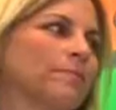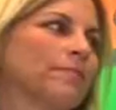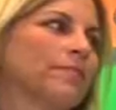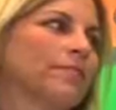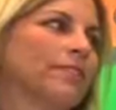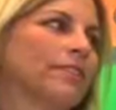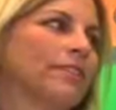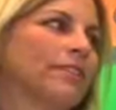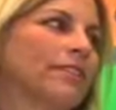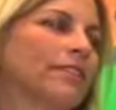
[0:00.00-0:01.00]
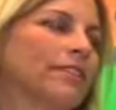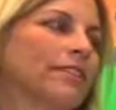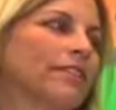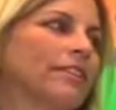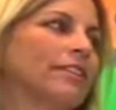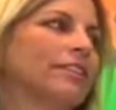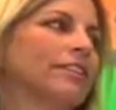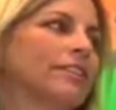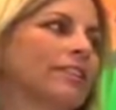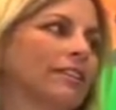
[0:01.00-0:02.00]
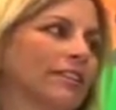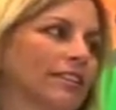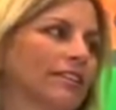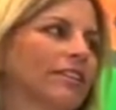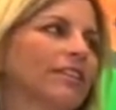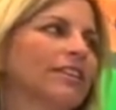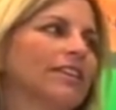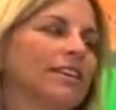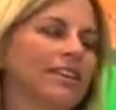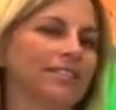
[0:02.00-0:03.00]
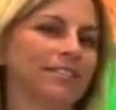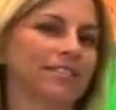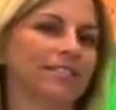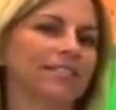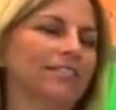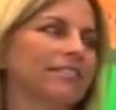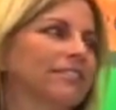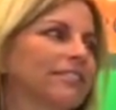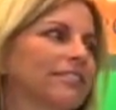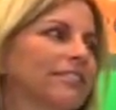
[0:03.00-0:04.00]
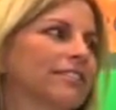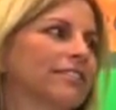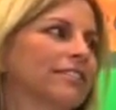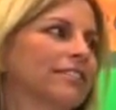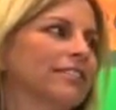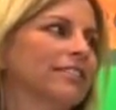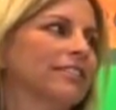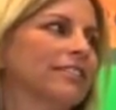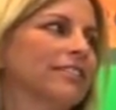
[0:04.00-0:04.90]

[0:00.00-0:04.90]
[no speech]